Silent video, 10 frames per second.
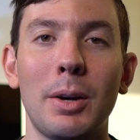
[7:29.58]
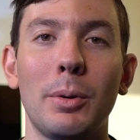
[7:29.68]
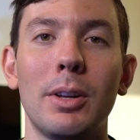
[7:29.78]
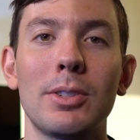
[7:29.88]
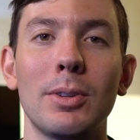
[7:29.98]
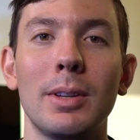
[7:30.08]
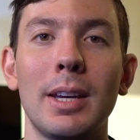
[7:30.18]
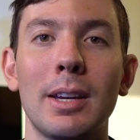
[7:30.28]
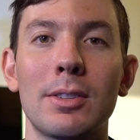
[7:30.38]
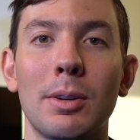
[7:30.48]
I will also
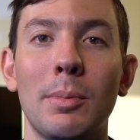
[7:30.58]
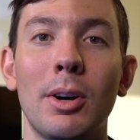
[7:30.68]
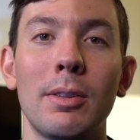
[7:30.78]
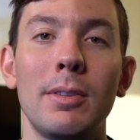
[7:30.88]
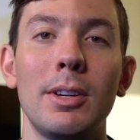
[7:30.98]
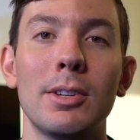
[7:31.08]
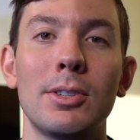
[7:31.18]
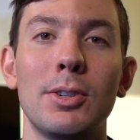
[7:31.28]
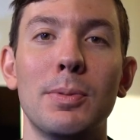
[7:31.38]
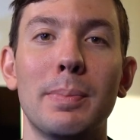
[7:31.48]
link some other
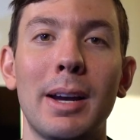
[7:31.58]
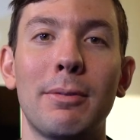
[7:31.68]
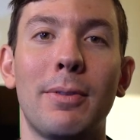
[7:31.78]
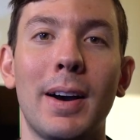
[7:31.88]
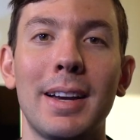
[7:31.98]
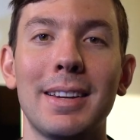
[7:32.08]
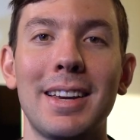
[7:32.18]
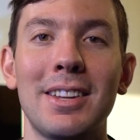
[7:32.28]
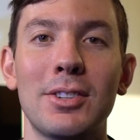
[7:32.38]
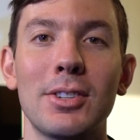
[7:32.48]
videos you might
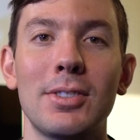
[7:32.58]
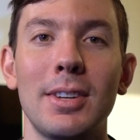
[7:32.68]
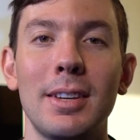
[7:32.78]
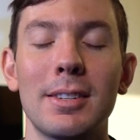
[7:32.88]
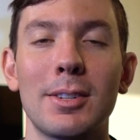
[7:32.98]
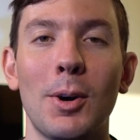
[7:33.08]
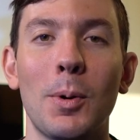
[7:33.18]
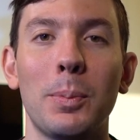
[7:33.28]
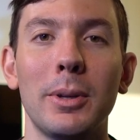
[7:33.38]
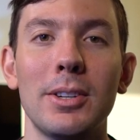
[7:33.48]
find interesting,
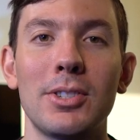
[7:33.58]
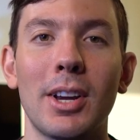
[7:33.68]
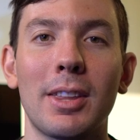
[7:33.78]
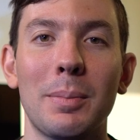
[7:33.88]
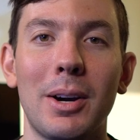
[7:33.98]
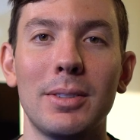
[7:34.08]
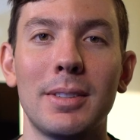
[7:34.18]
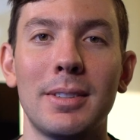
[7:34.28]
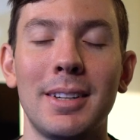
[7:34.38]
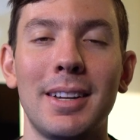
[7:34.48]
so please check them
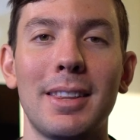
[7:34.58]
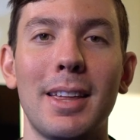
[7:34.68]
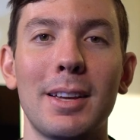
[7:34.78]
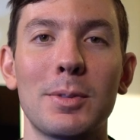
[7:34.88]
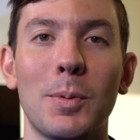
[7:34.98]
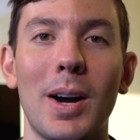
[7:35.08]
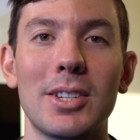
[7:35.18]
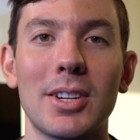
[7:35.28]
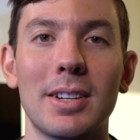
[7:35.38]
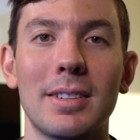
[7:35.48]
out. Thanks for
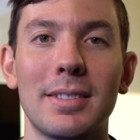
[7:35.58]
watching.